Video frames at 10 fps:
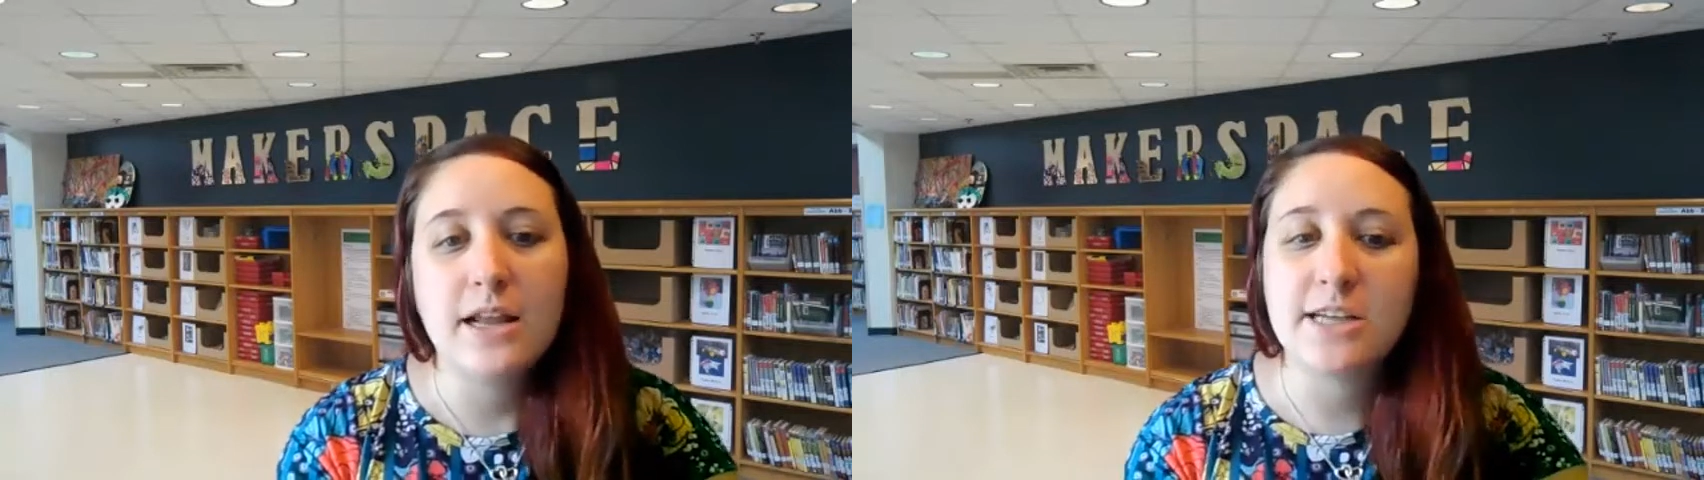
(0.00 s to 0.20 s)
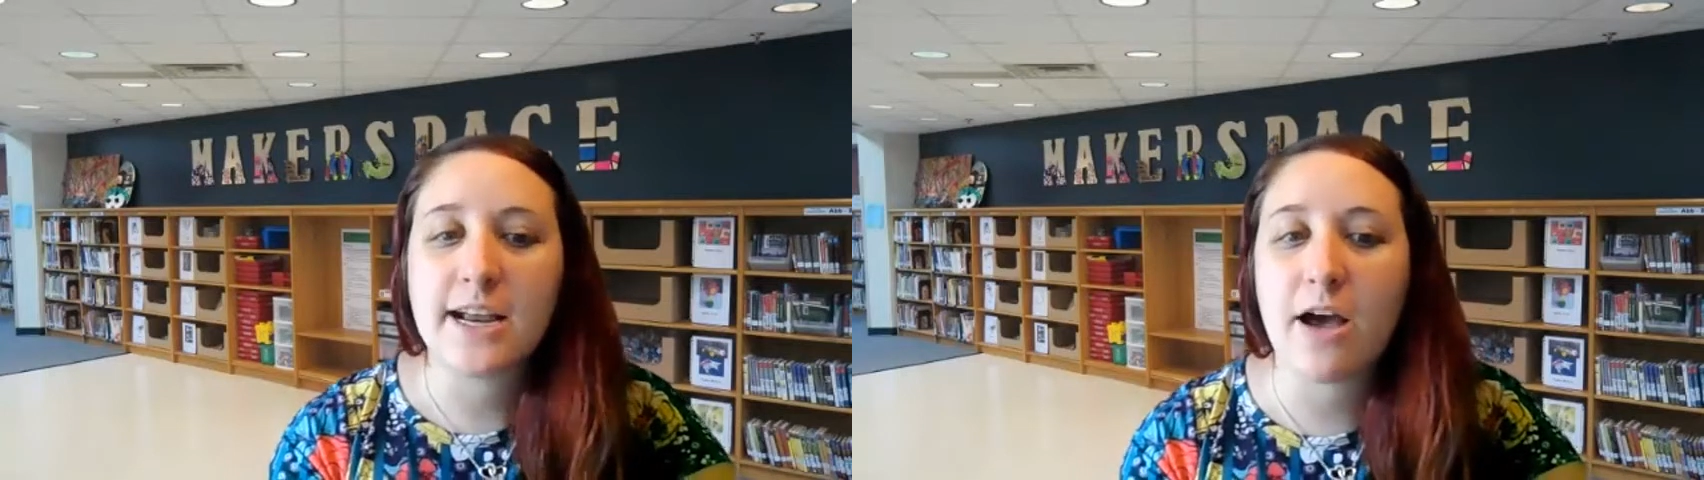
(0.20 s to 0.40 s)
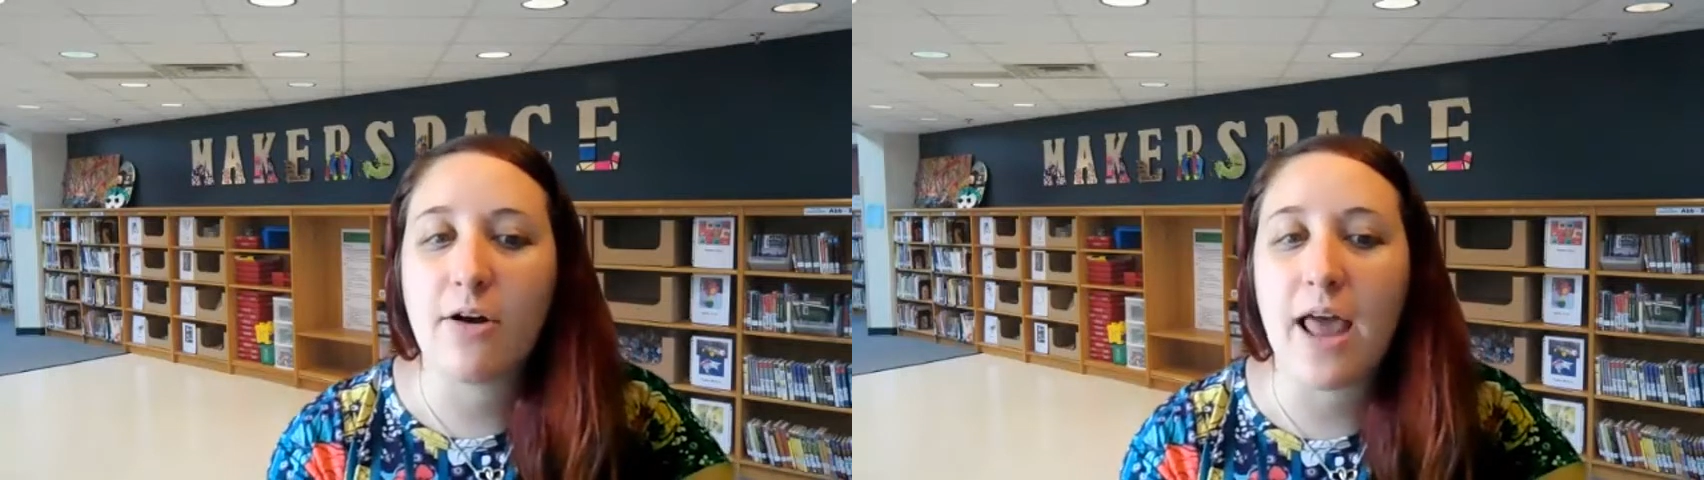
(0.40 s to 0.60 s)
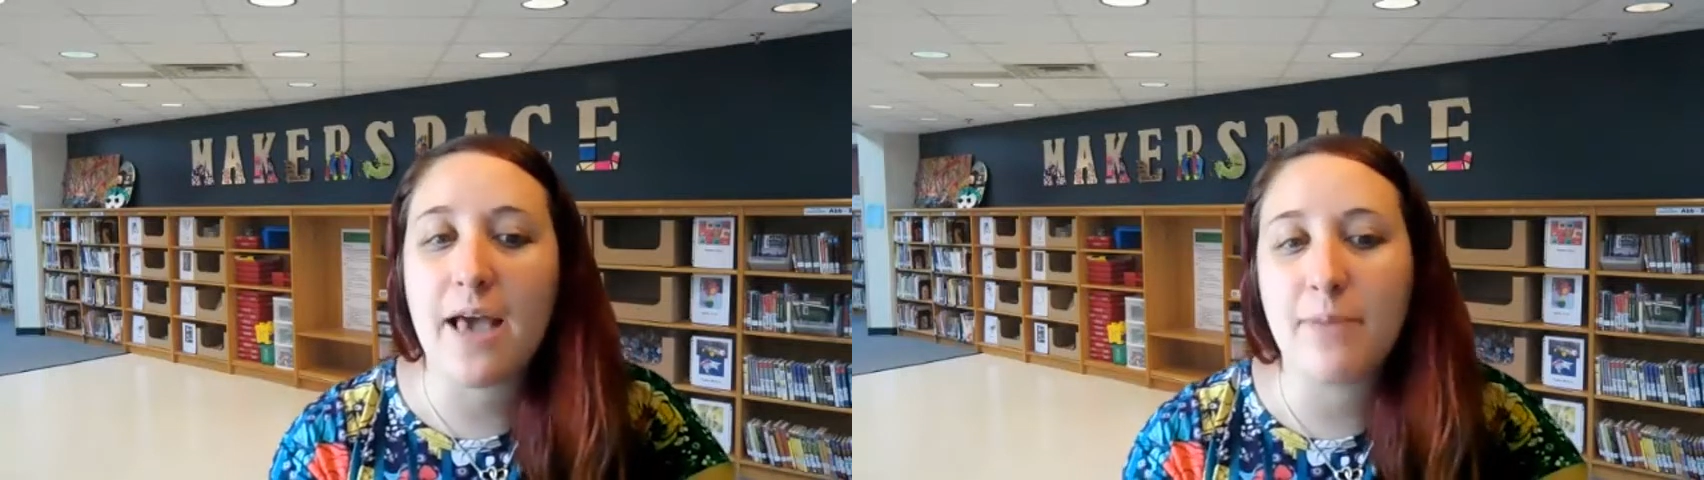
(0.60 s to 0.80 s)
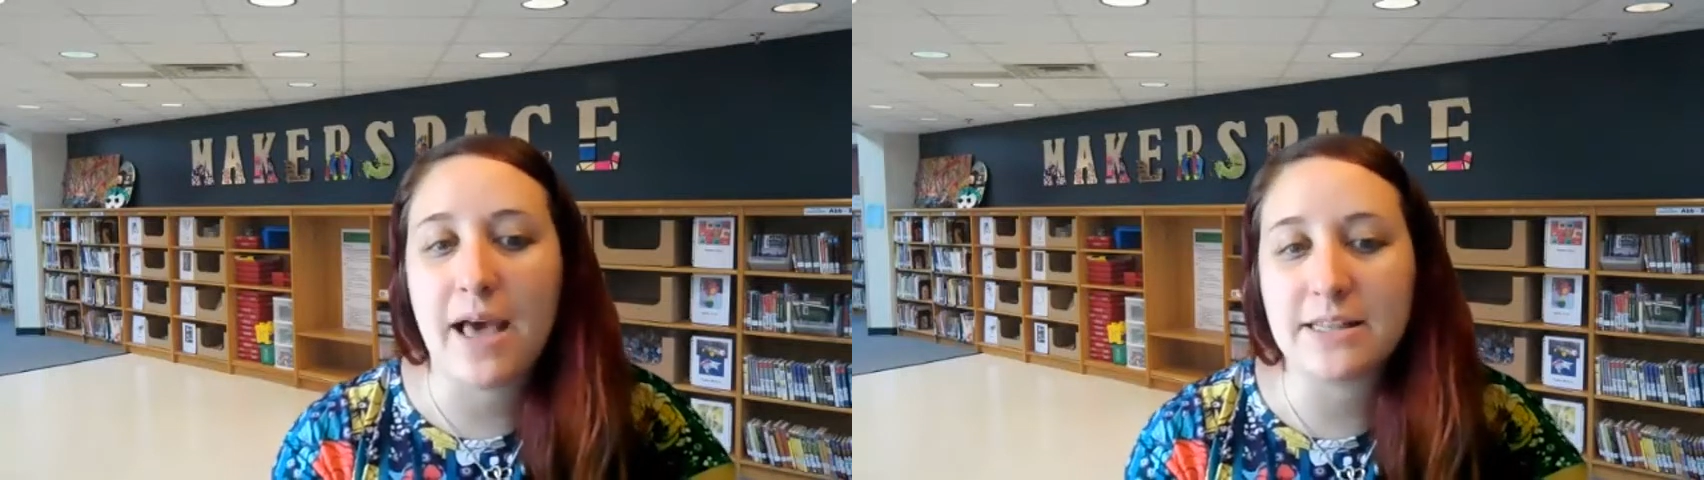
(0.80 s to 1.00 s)
Check out
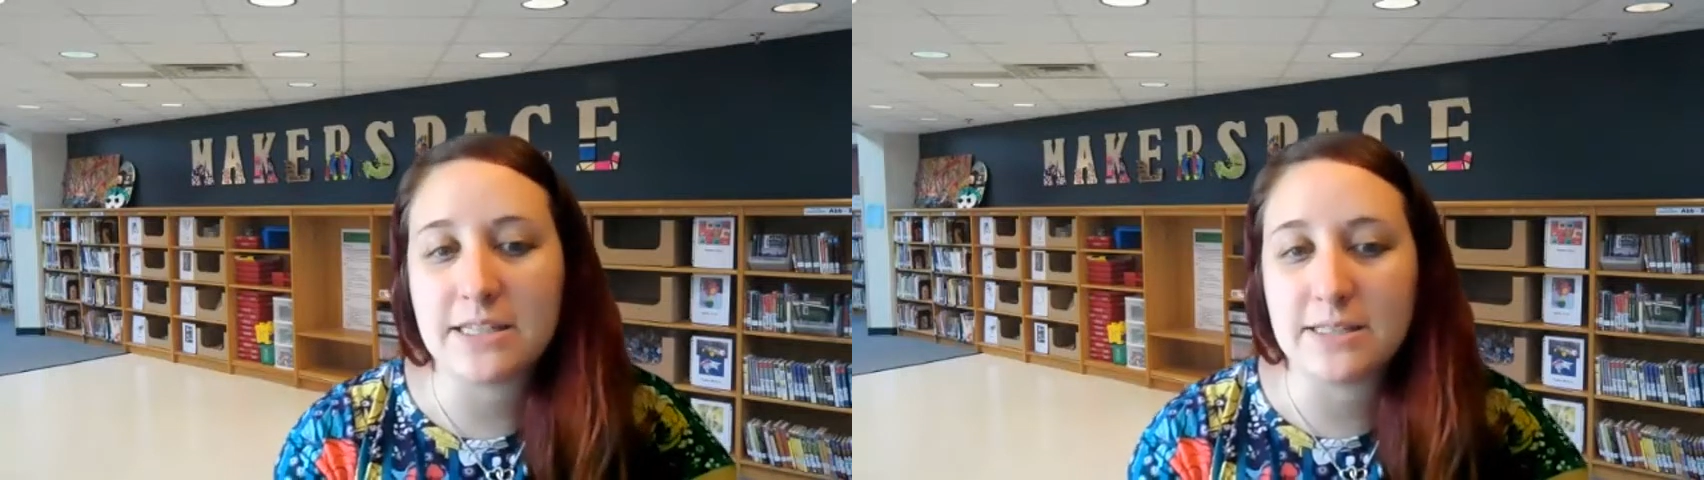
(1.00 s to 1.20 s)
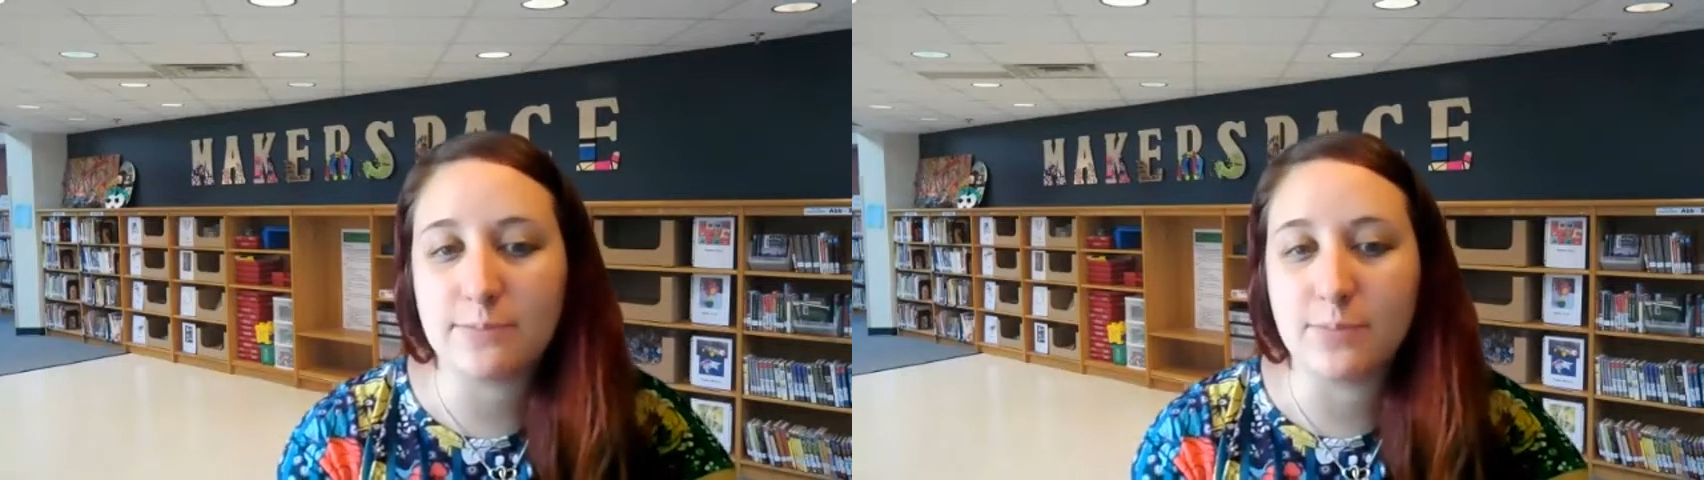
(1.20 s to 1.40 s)
Batson's